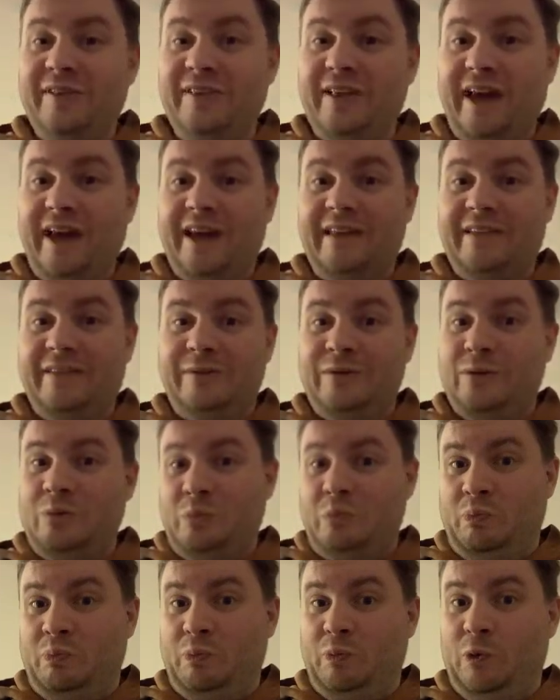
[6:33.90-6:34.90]
that
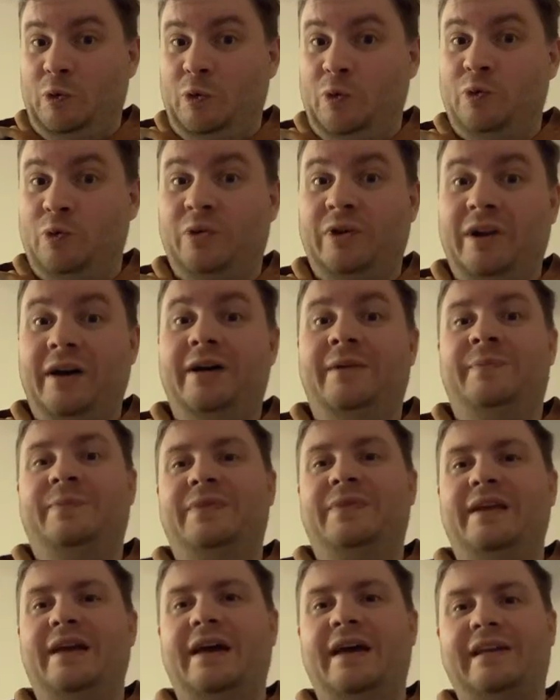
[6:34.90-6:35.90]
Uta
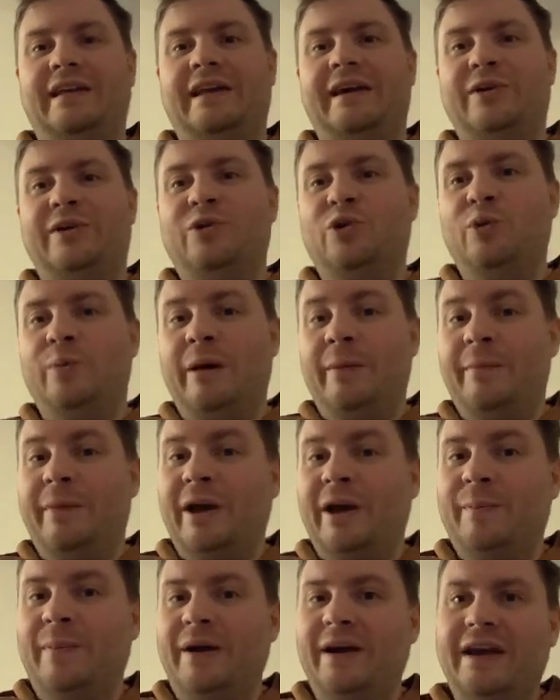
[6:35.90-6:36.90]
and Lakaruba and
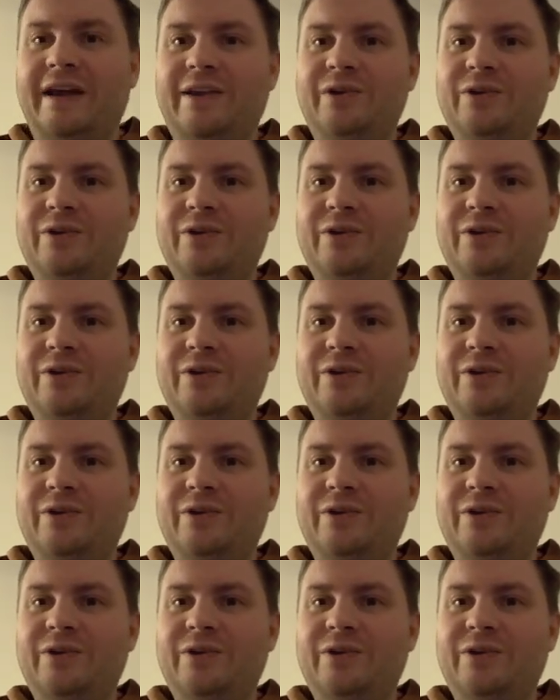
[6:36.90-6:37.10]
Beckman can